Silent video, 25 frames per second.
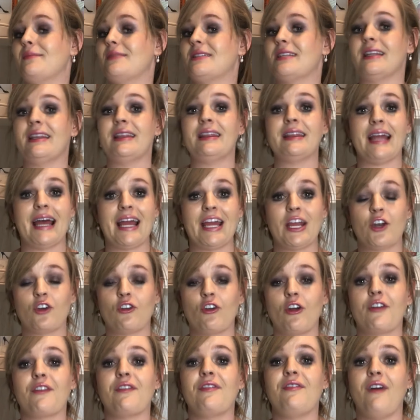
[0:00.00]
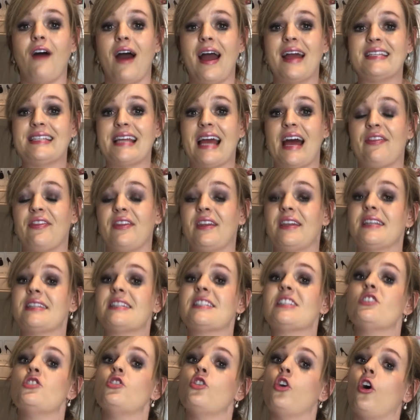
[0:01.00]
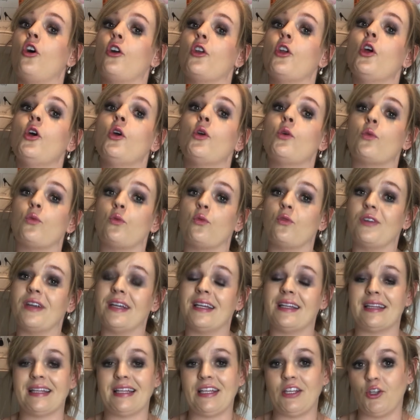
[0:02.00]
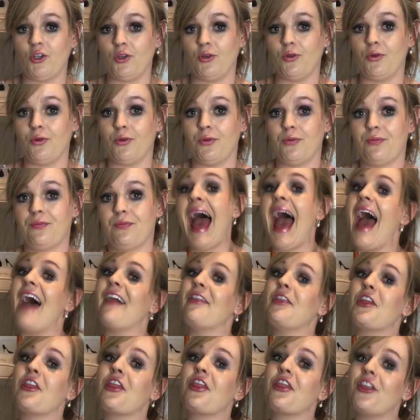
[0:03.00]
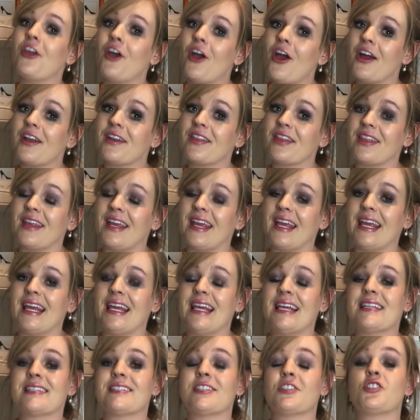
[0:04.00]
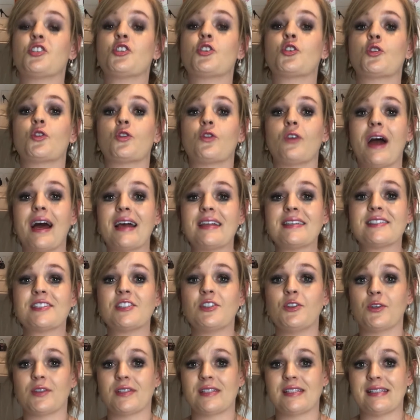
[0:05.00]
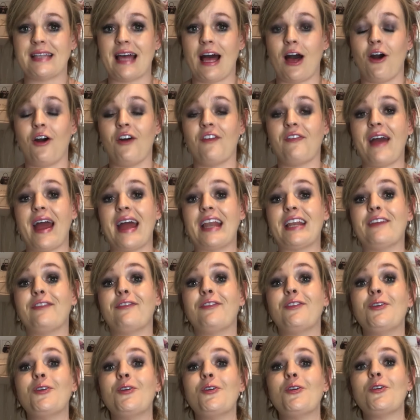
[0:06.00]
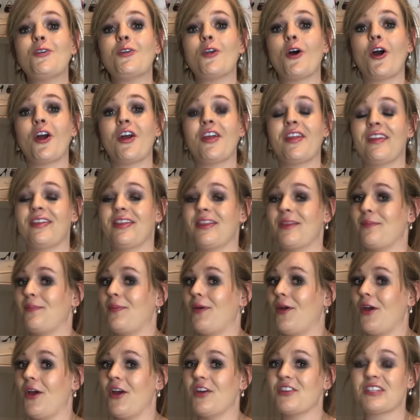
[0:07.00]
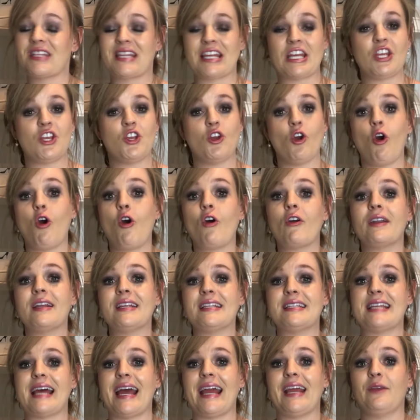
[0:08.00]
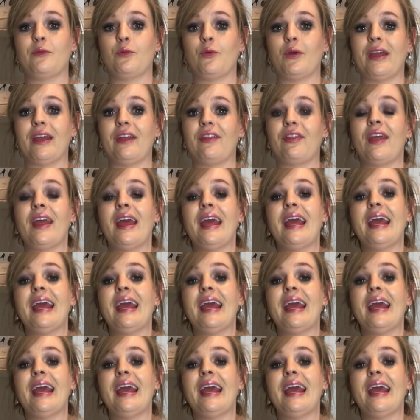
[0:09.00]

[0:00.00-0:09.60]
to later on find out that it's not really you. And the third thing is trust yourself. And if you know that the person that you're on a date with